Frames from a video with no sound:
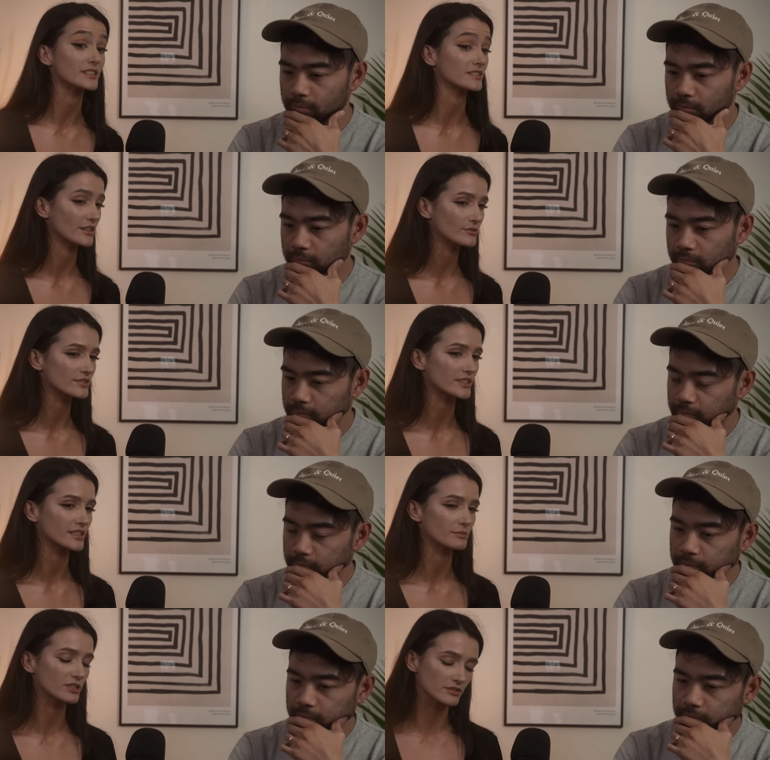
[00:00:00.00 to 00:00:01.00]
Speaker 1: but it sounds
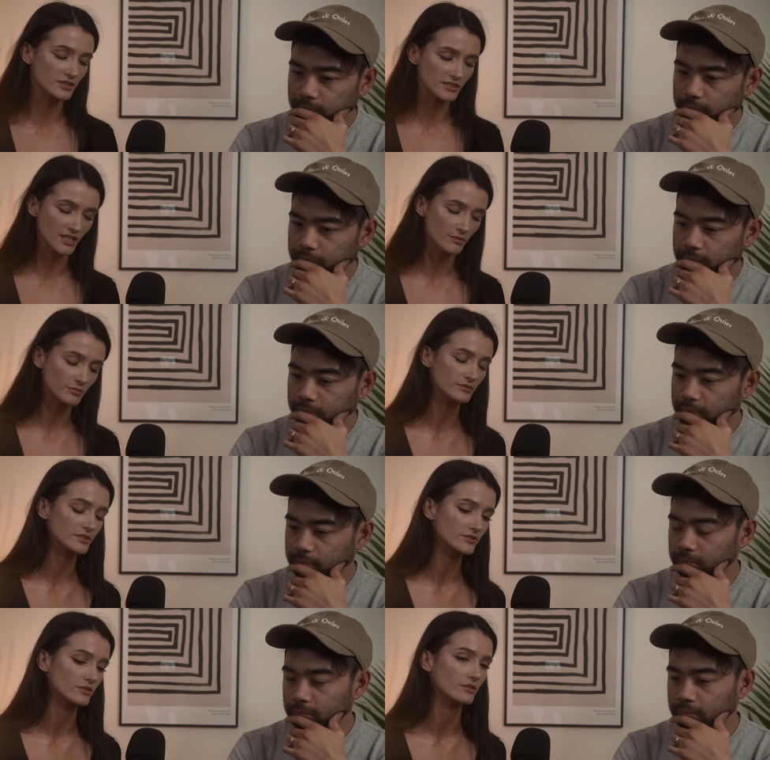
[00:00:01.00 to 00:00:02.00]
like because he sampled
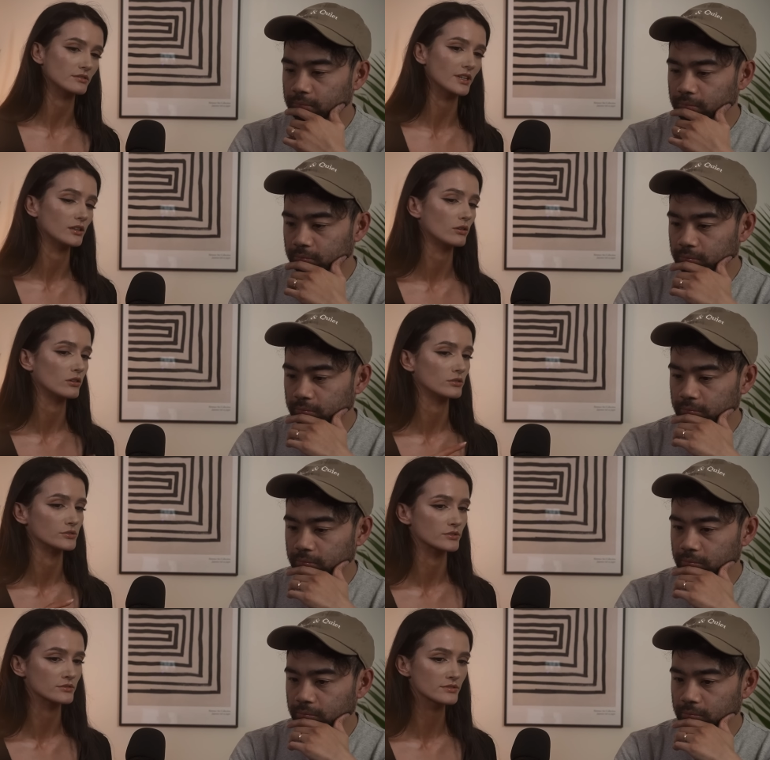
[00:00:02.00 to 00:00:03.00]
the song "À
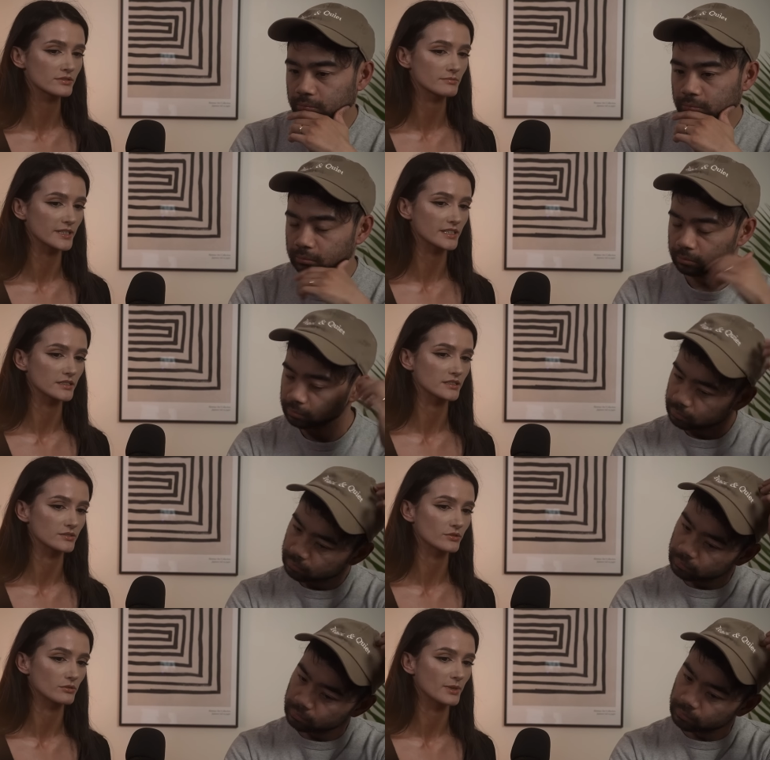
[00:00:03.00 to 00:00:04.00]
la danse by
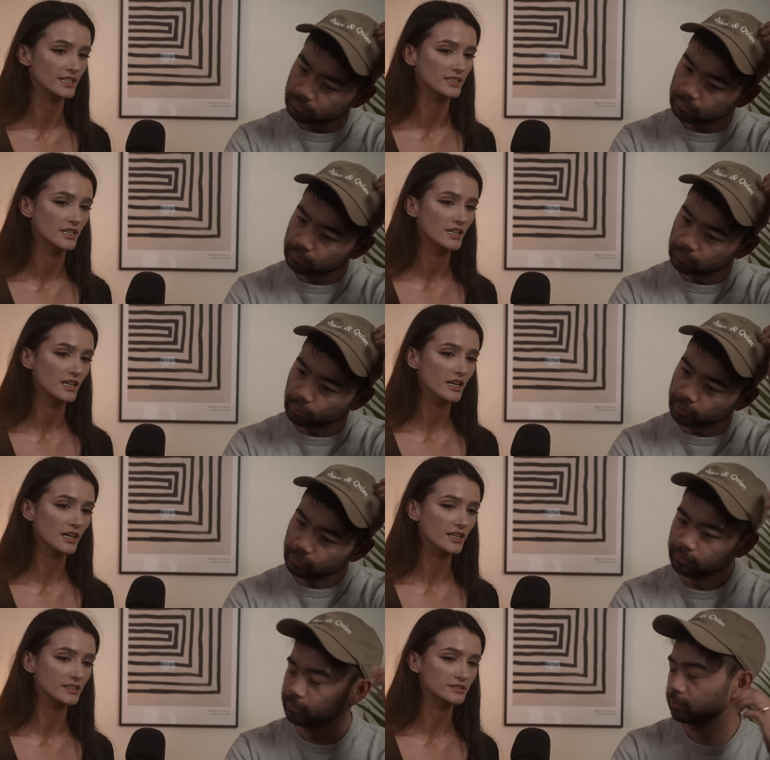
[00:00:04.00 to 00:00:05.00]
Stromae.
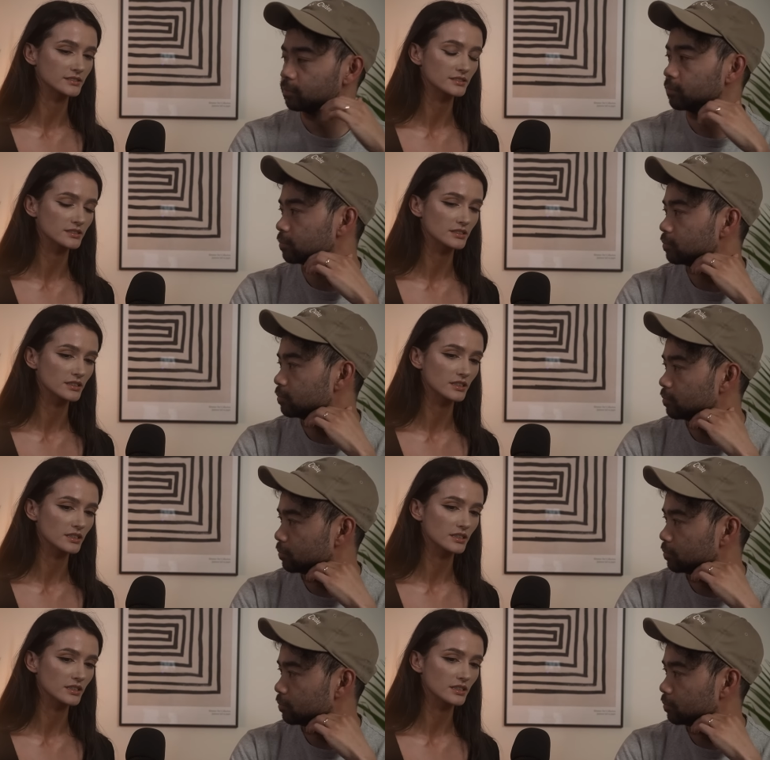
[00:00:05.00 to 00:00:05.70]
Okay. And